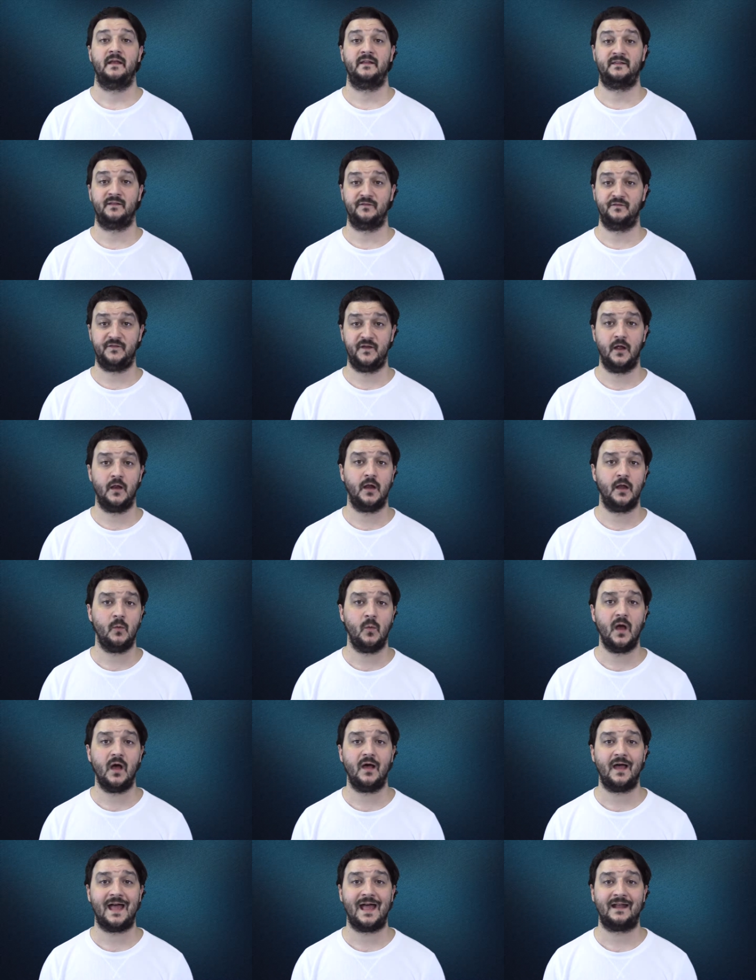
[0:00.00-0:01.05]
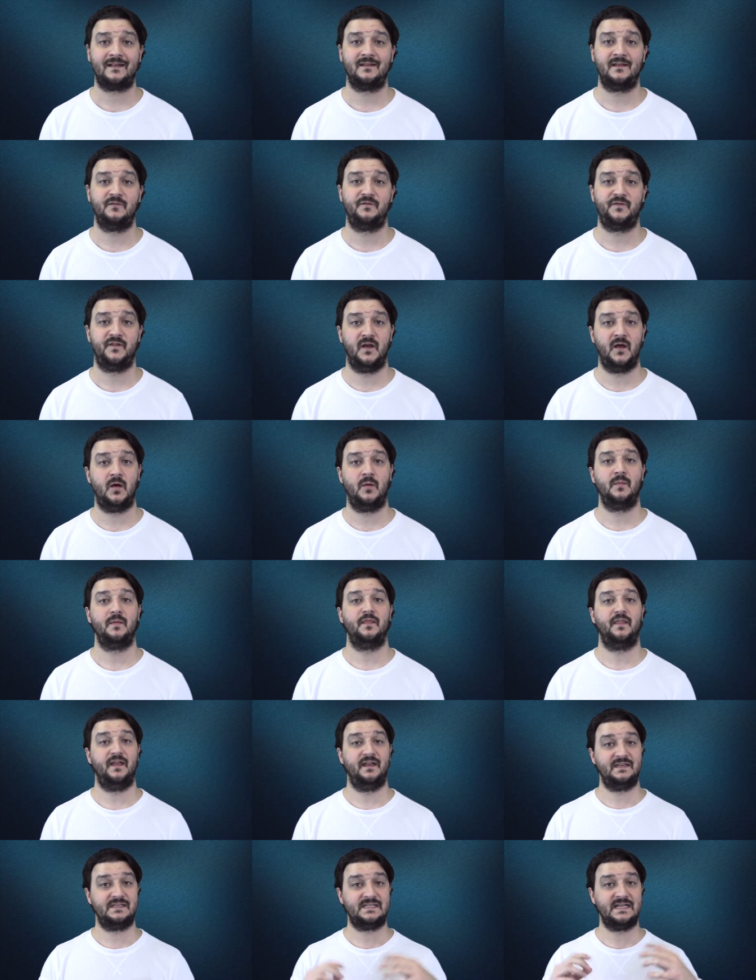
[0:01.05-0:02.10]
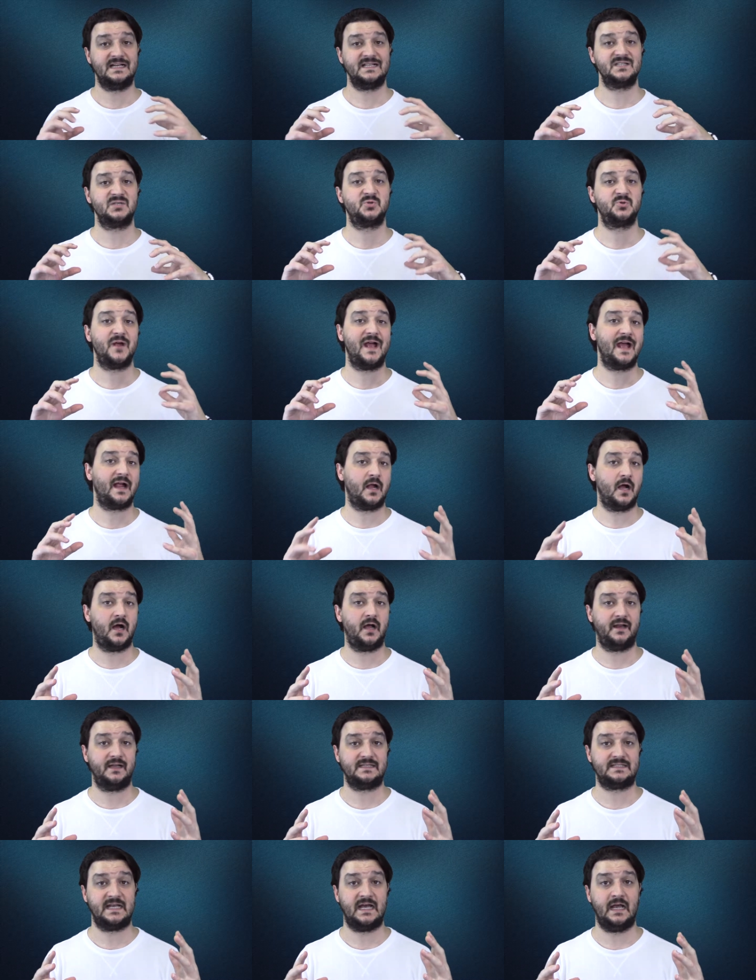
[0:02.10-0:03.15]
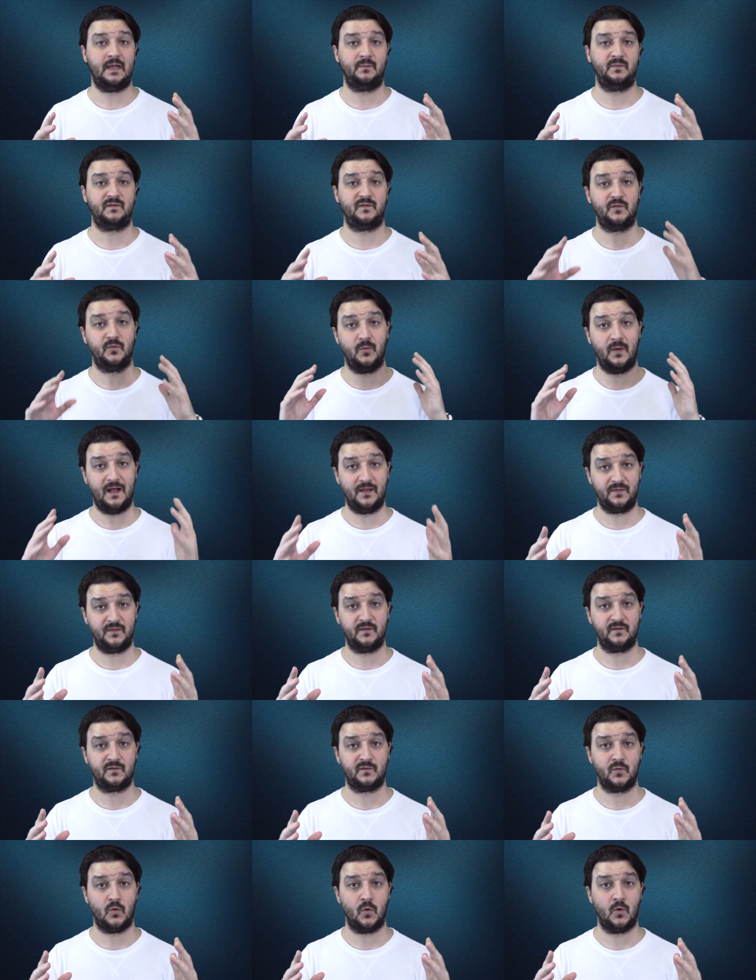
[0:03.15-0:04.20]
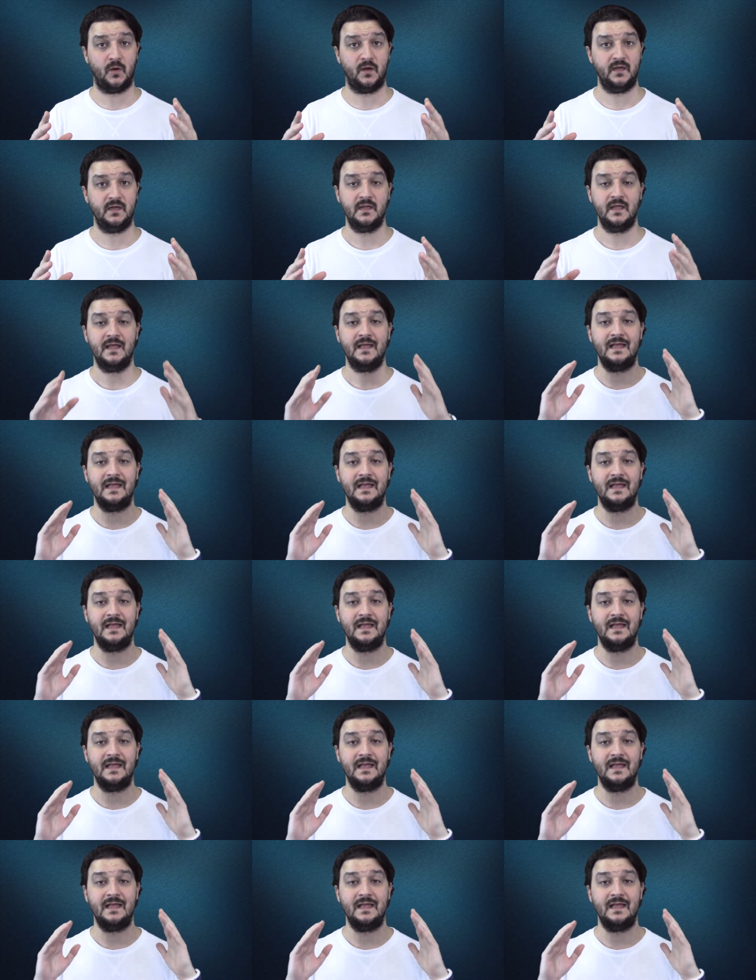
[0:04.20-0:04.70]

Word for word: It's a very well acted film that does drag on at times throughout the story,